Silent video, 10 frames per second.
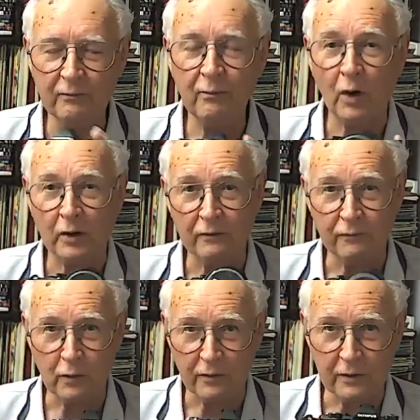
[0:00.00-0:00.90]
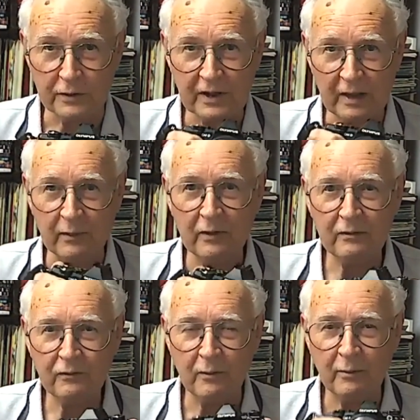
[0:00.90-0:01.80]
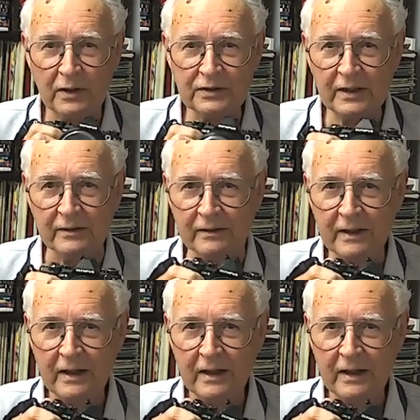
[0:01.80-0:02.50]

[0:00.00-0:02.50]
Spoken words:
Micro 4/3 camera from my son,